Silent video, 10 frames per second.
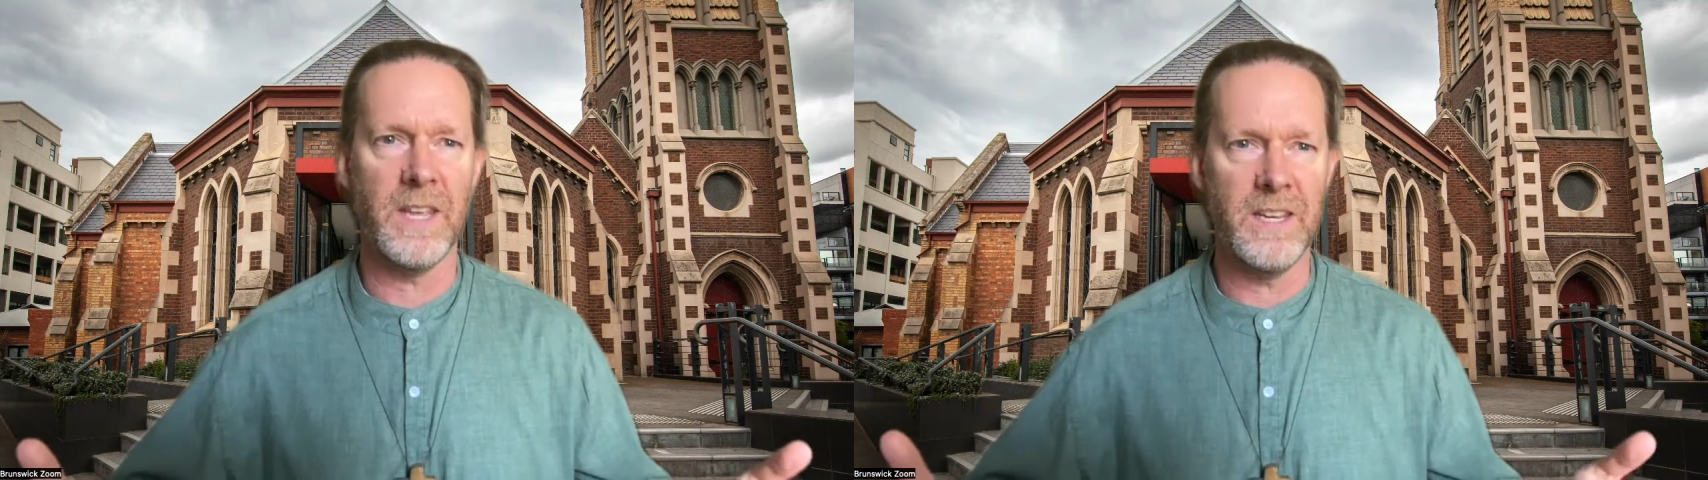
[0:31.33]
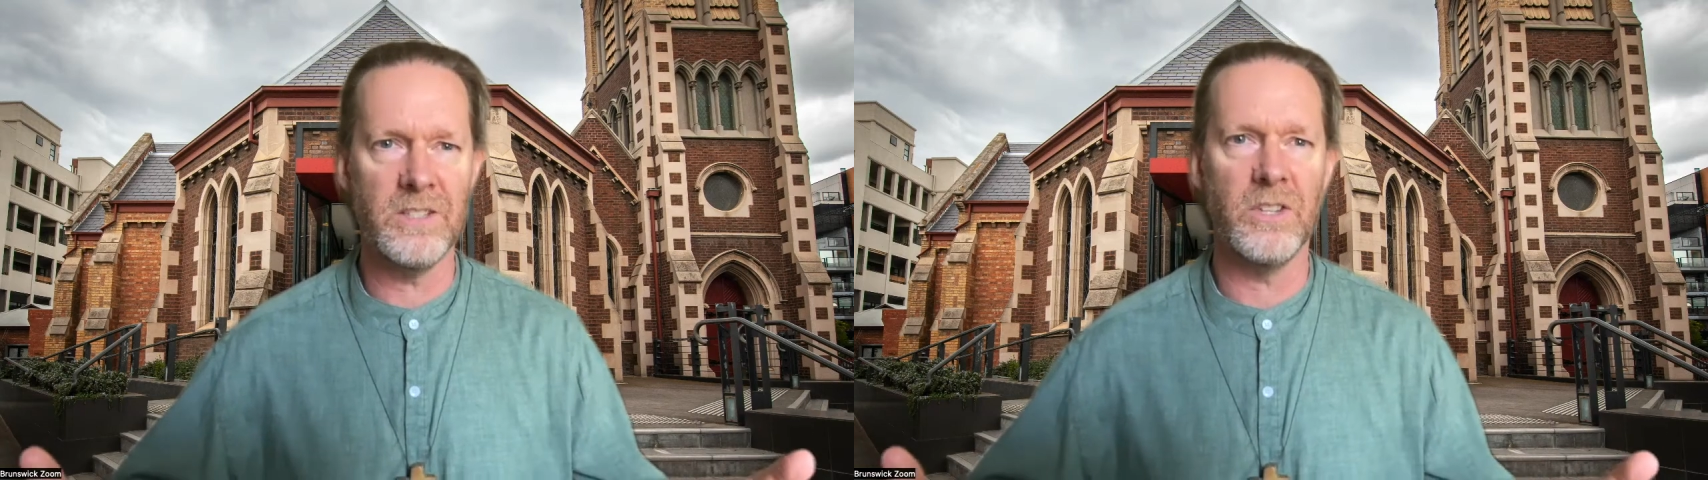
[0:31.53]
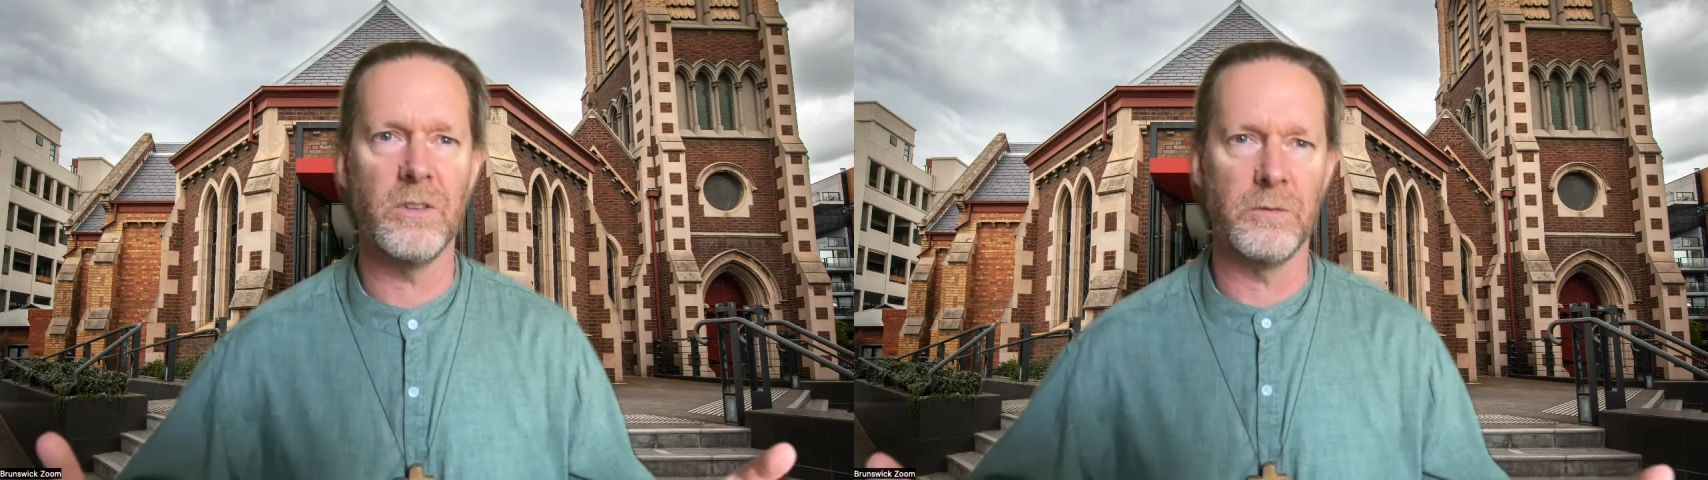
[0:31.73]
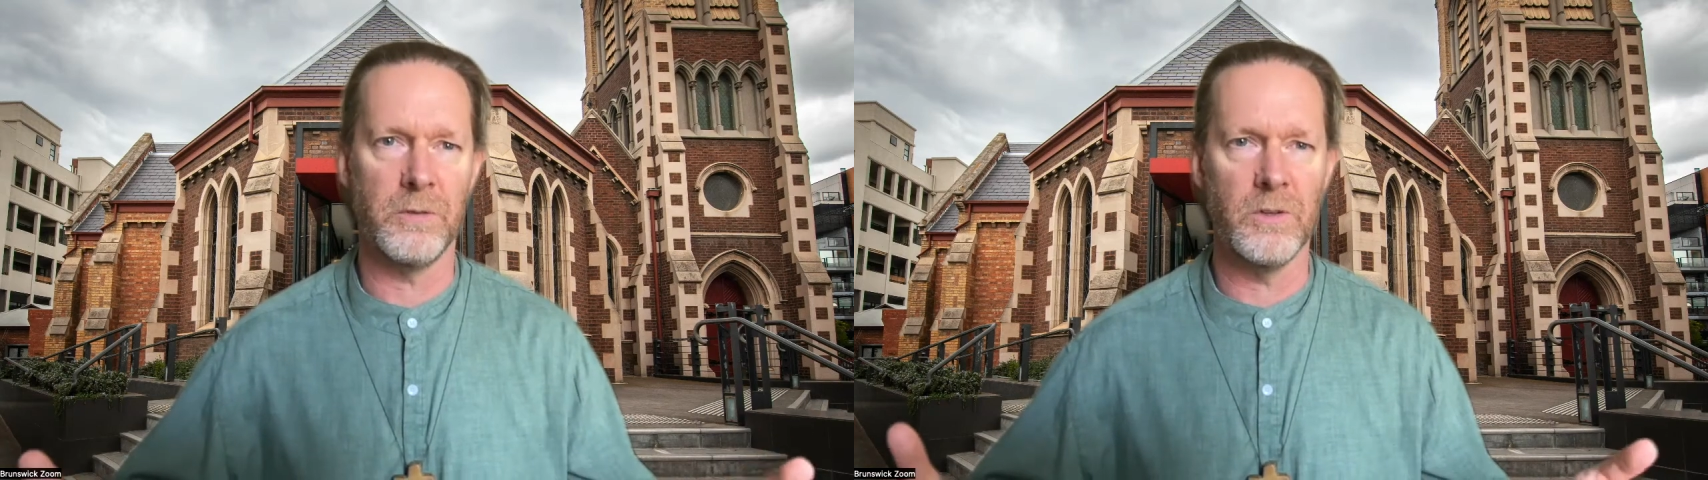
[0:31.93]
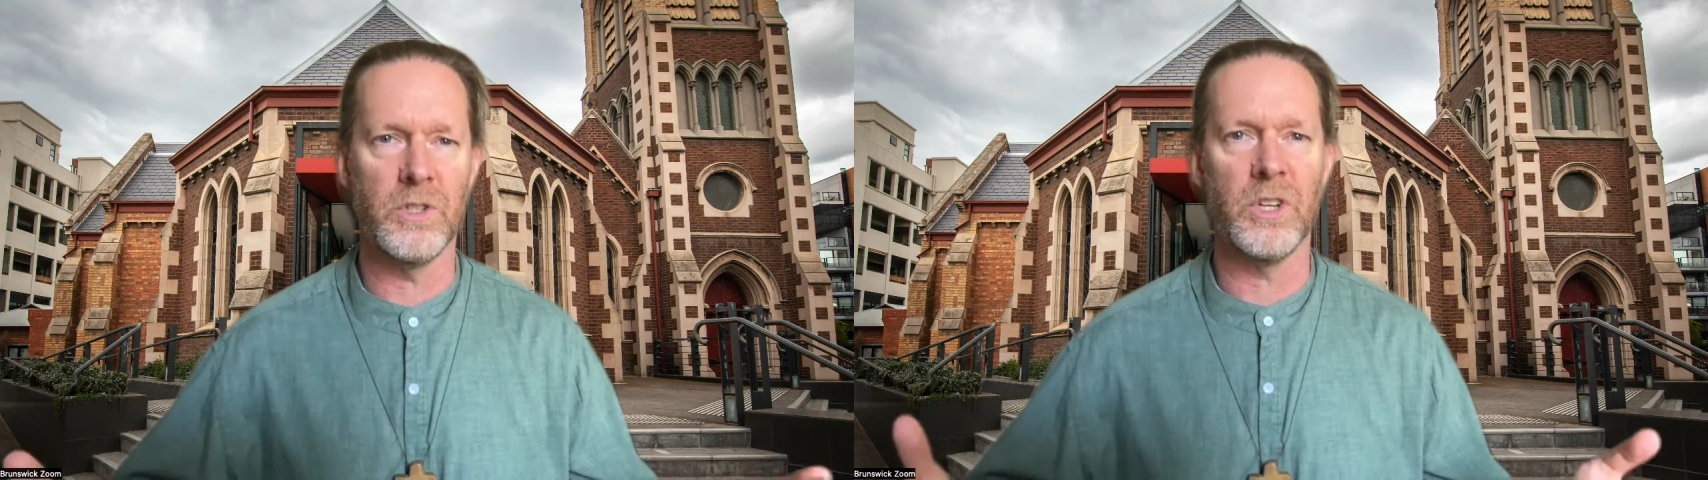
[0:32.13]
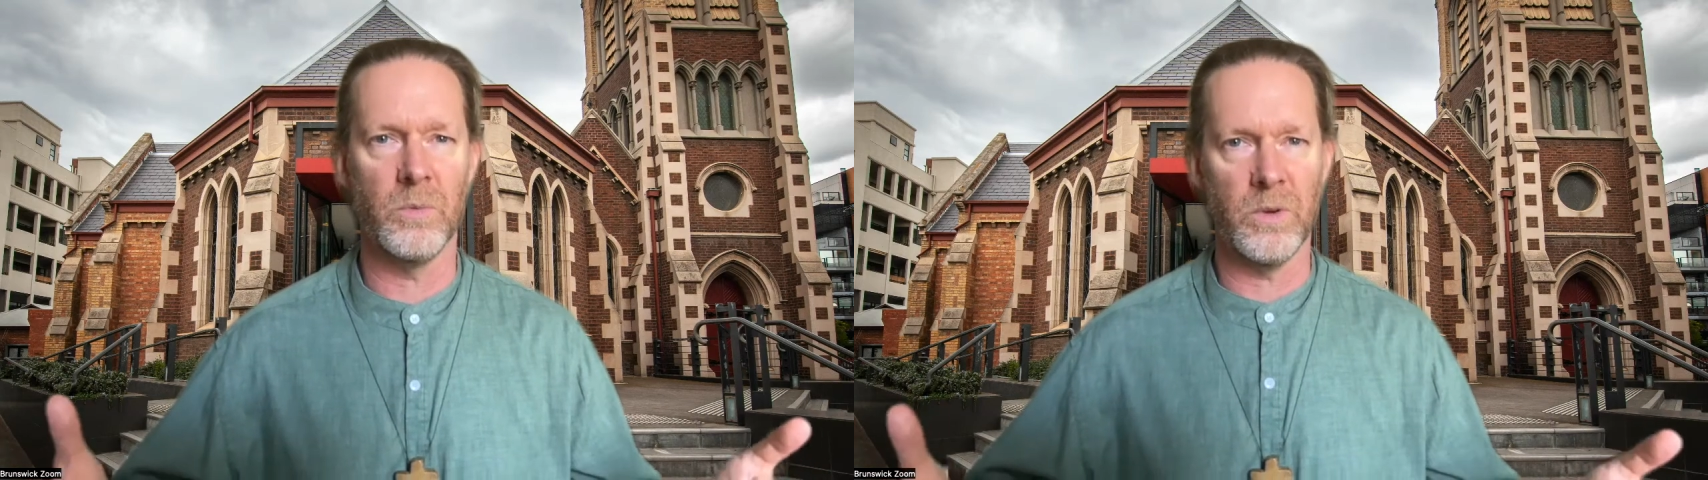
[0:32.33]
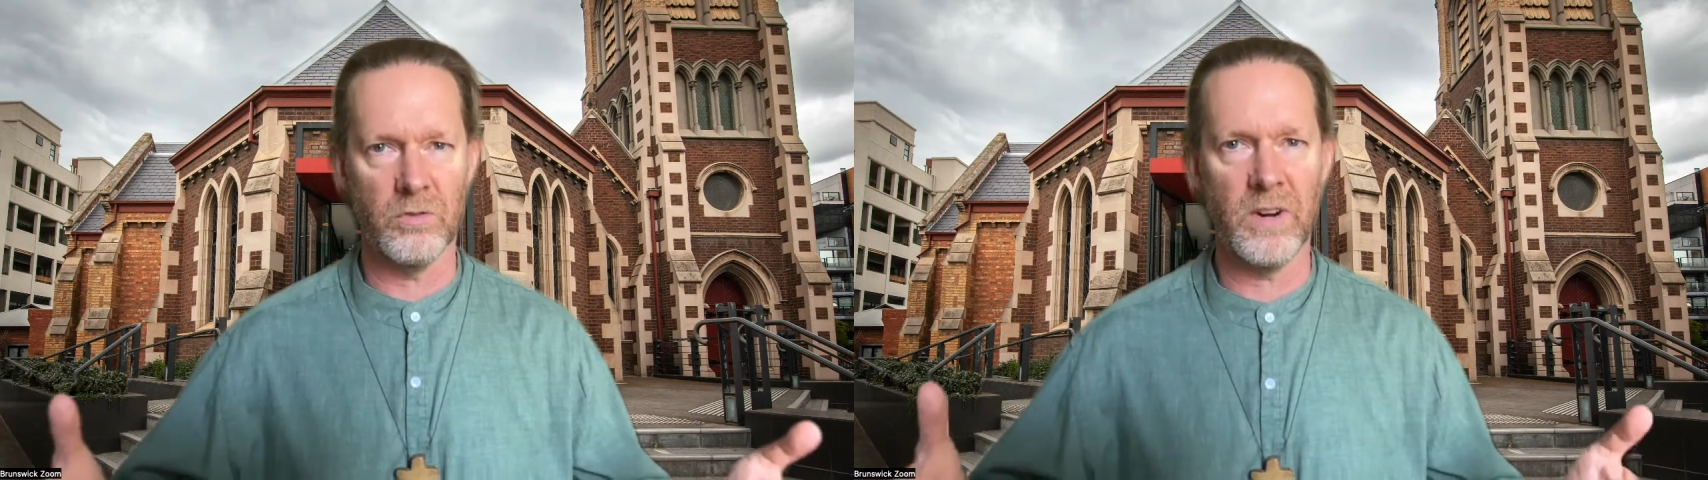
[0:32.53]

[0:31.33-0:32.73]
into the future with